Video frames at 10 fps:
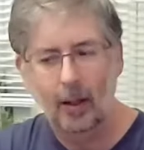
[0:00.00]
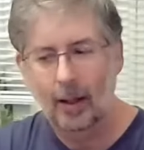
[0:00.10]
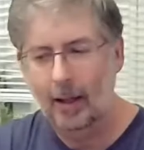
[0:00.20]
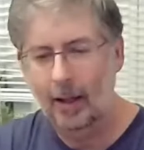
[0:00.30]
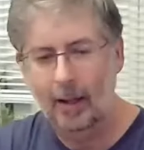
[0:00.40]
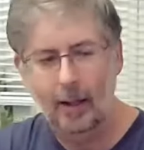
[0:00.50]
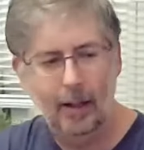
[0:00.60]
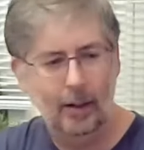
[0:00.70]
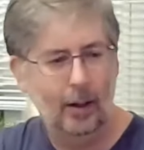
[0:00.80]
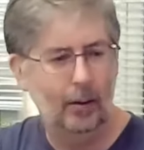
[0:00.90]

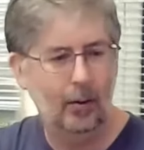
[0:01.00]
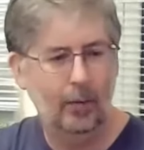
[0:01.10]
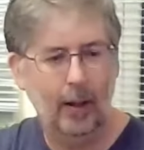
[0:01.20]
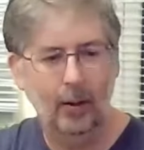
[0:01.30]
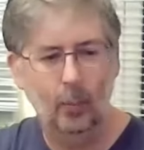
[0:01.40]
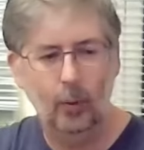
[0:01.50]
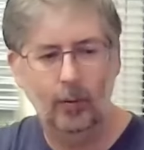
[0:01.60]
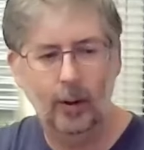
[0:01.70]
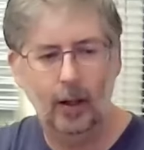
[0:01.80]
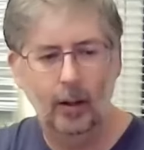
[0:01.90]
and on this flight
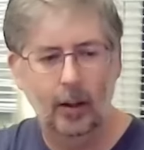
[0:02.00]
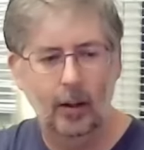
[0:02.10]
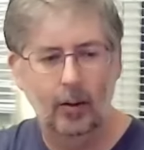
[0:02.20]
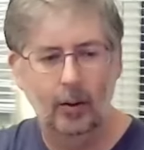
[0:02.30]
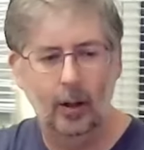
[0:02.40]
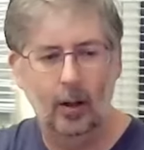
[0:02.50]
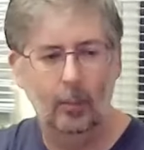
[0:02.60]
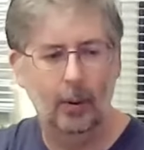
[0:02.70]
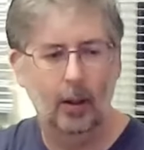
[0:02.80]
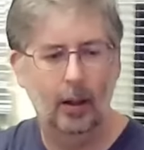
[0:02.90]
we've got some
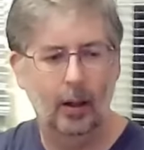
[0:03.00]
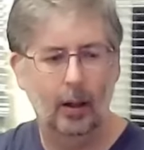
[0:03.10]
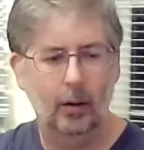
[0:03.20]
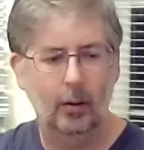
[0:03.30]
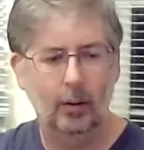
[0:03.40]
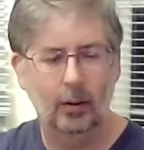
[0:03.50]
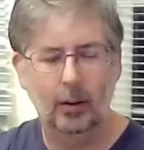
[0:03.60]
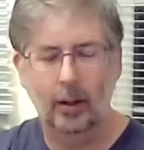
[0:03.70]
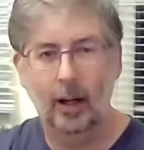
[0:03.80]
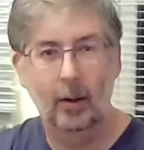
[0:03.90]

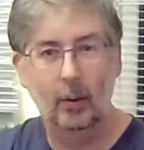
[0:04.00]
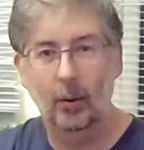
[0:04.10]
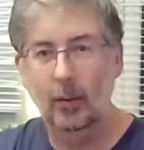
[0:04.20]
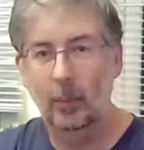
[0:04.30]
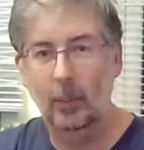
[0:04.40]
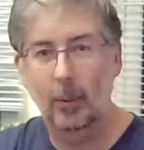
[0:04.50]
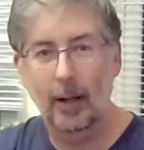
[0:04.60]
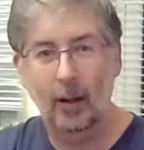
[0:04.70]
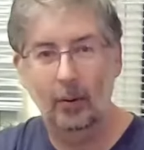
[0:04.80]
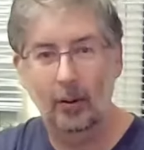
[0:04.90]
and I don't know if I'm going to
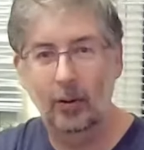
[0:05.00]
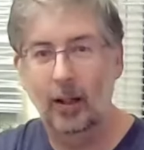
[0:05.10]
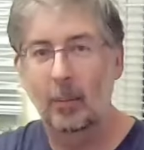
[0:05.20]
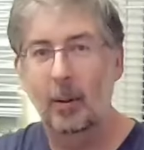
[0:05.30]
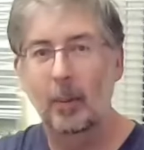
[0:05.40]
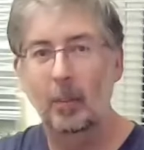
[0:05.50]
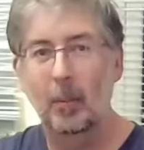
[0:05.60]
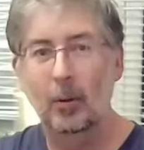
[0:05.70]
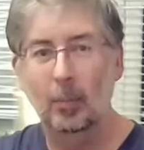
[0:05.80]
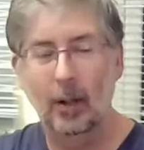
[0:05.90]
pronounce this right, I may be
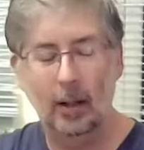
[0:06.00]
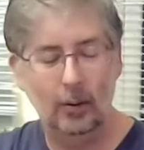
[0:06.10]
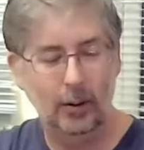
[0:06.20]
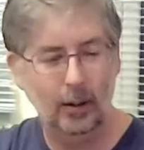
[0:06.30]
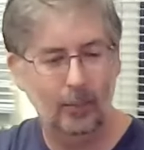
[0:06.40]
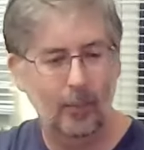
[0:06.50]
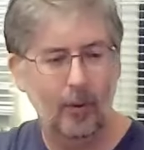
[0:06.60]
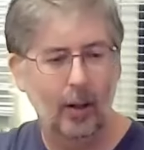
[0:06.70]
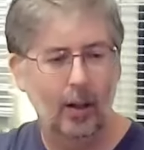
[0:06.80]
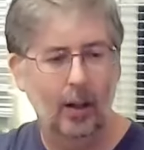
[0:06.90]
mispronouncing it,
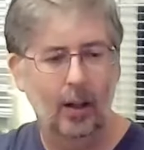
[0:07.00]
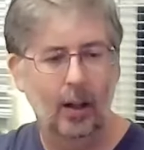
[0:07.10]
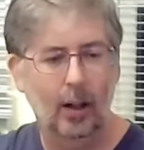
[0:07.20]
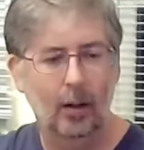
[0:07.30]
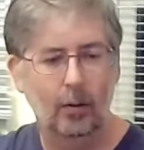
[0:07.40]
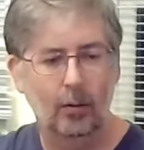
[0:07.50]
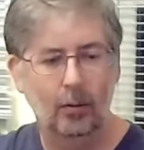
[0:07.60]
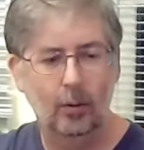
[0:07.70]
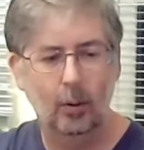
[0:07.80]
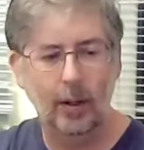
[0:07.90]

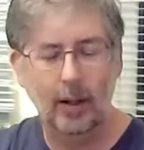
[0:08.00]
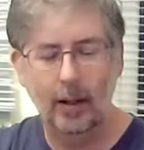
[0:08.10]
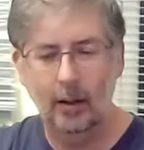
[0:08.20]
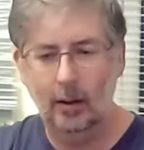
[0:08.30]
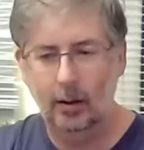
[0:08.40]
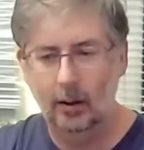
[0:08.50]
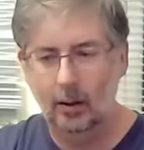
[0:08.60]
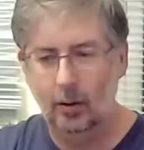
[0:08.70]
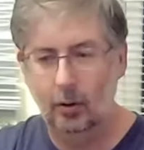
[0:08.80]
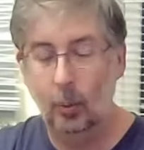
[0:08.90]
Gruyére
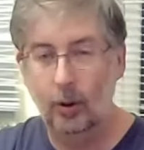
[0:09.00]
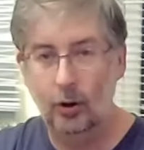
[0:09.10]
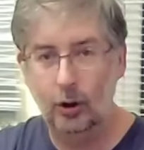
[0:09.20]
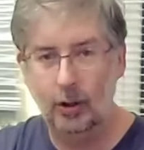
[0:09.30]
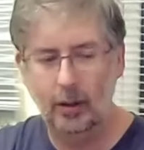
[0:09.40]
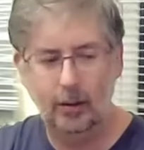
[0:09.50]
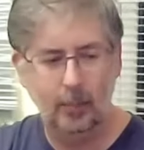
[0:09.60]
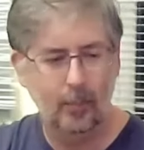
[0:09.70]
Swiss cheese.